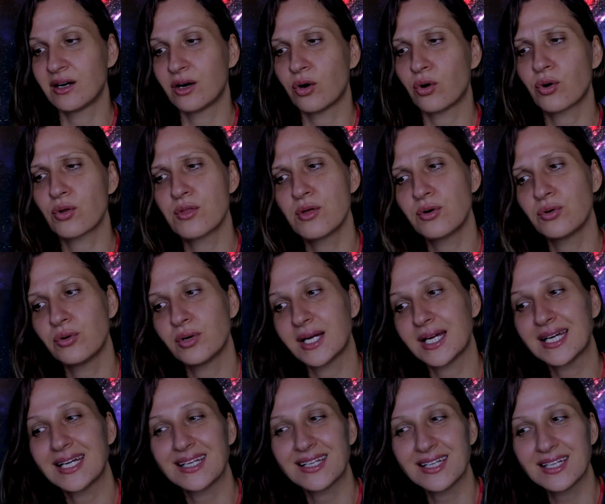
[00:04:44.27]
Although
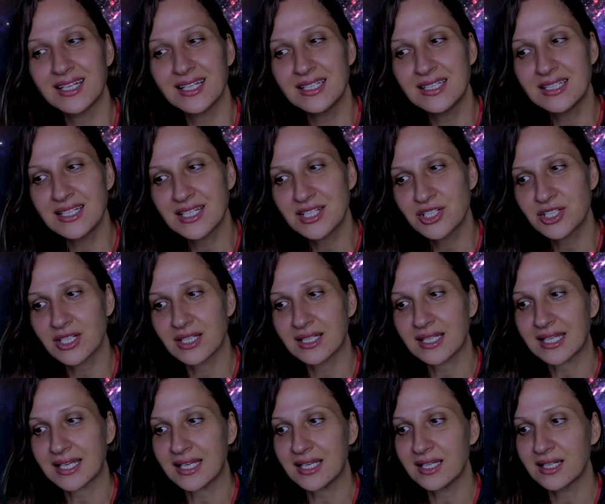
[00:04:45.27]

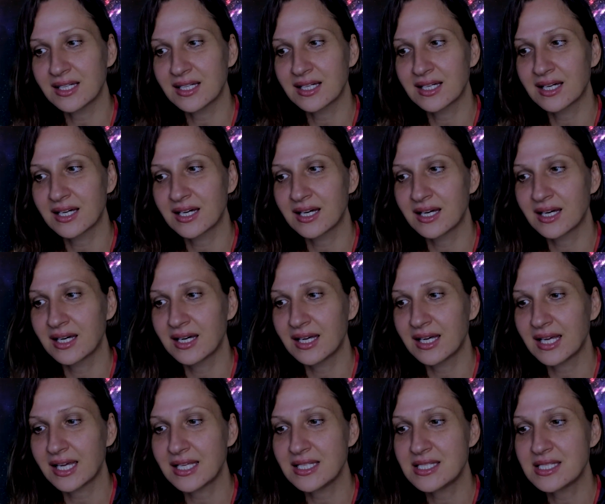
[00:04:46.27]
initially
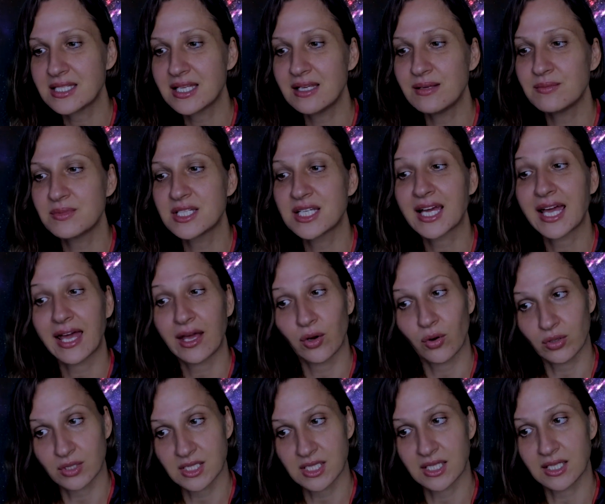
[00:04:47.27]
it seemed
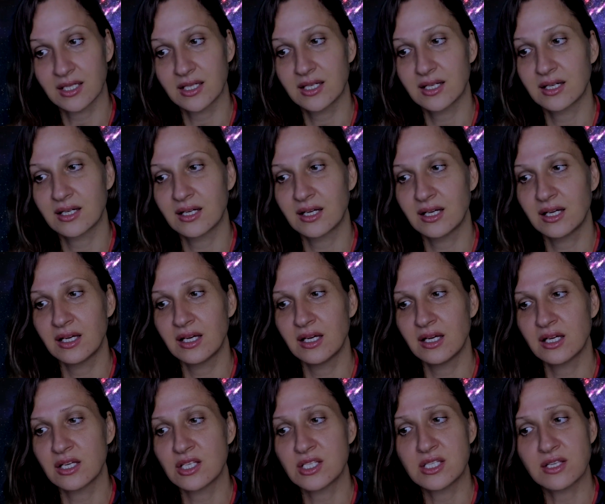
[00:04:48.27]
chaotic,
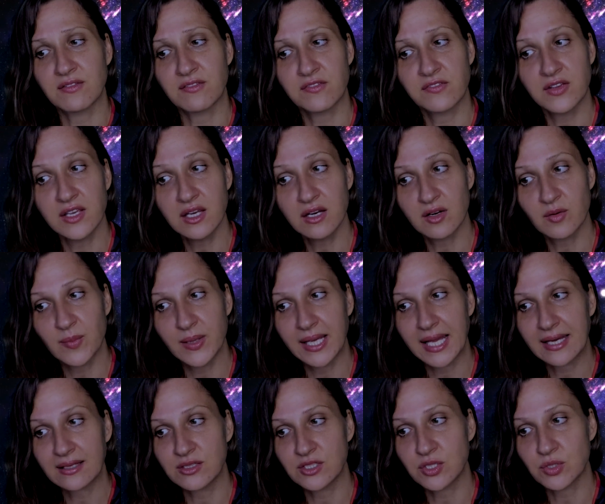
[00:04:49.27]
Zephyr
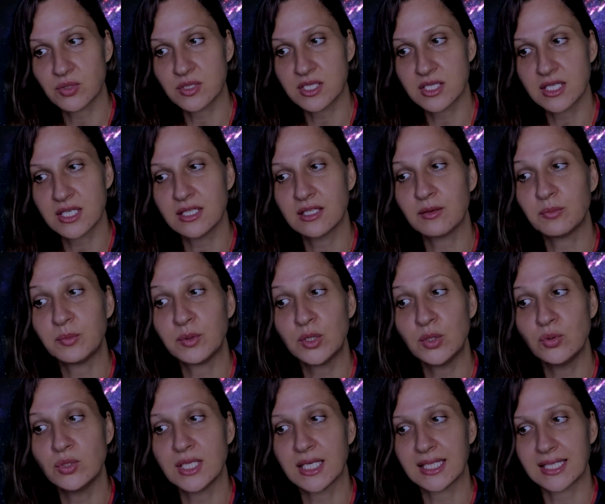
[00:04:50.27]
began to see the
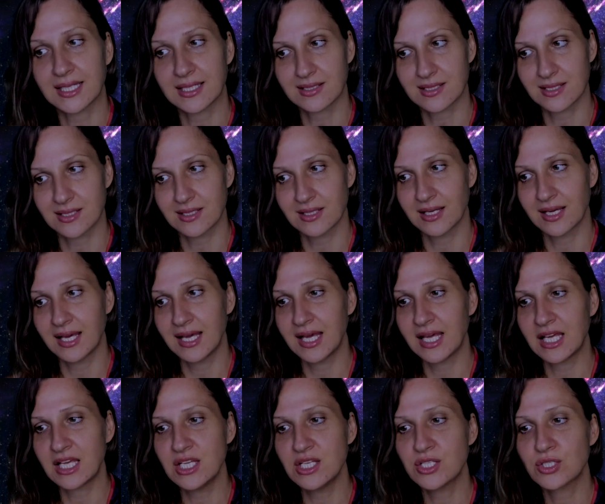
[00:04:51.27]
beauty in it.
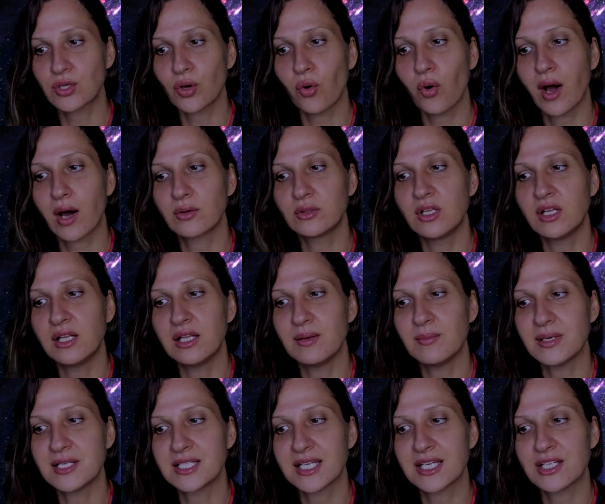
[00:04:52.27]
He saw how the
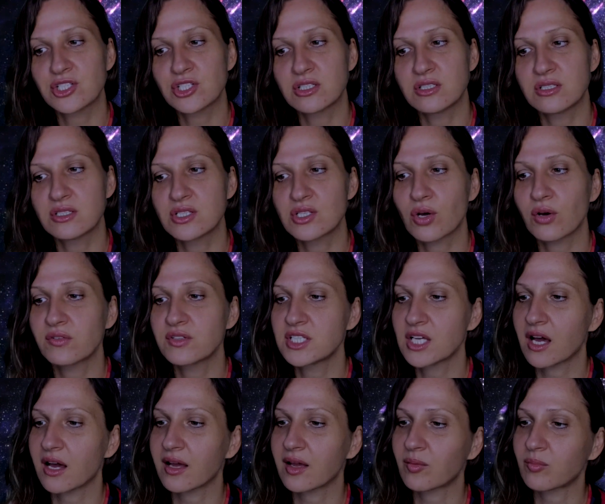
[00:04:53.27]
limitations of
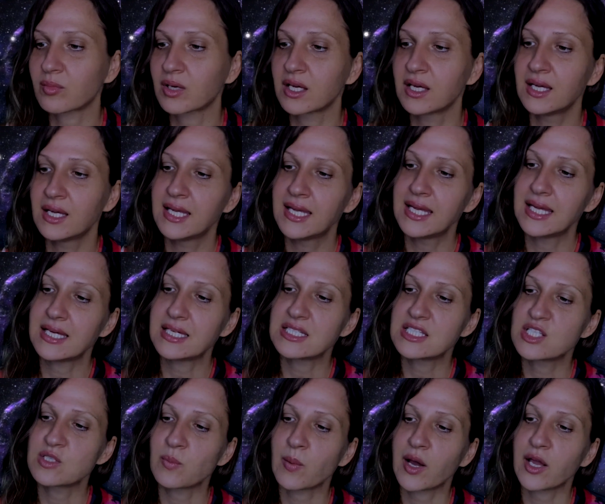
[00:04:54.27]
time
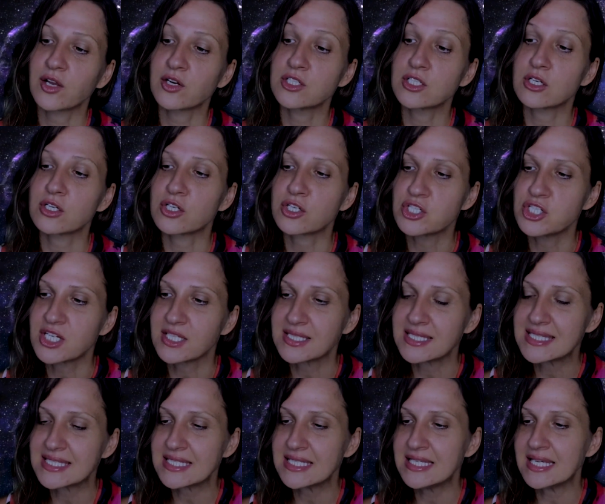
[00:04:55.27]
inspired
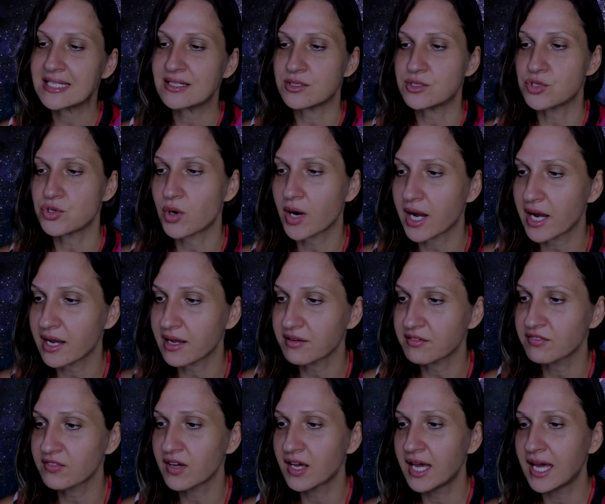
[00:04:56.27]
urgency and
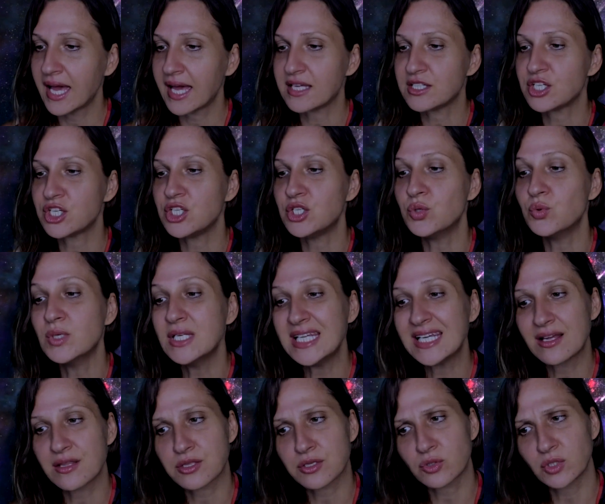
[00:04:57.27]
drive and a
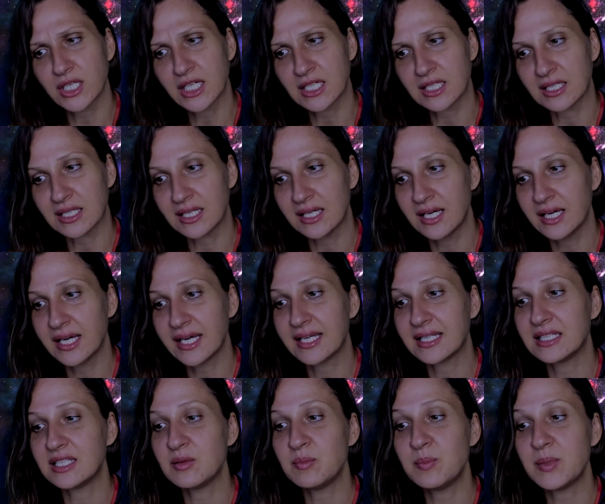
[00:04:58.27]
unique thrill
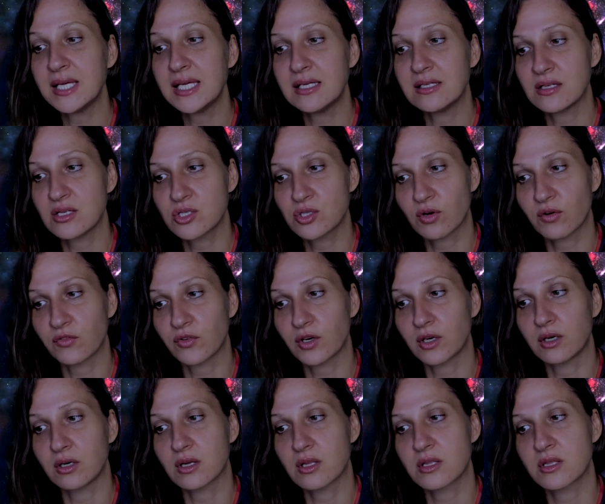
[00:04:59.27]
in the beings of
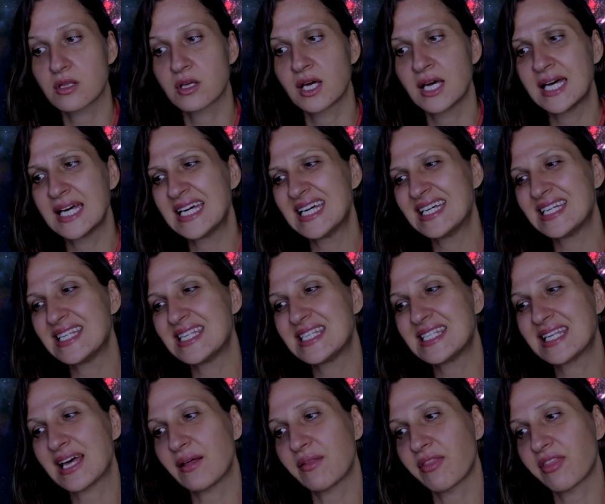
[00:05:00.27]
Earth,
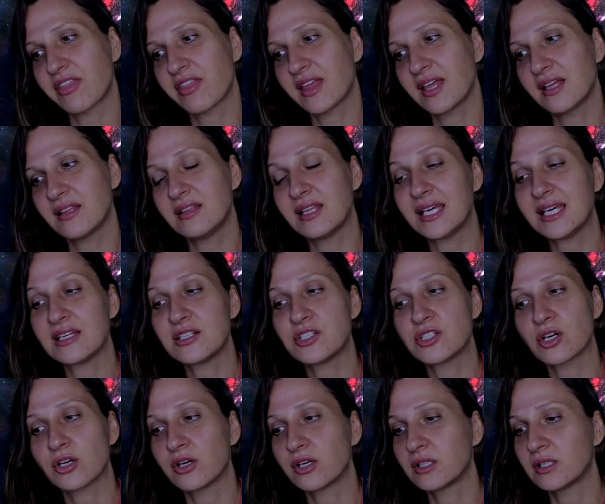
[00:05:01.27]
something the
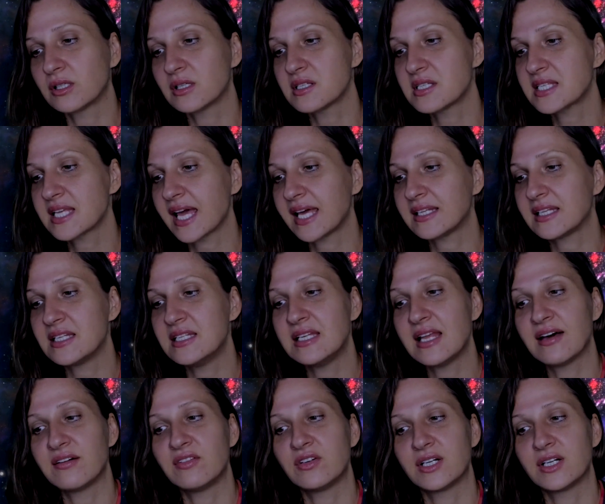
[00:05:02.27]
Eternals had never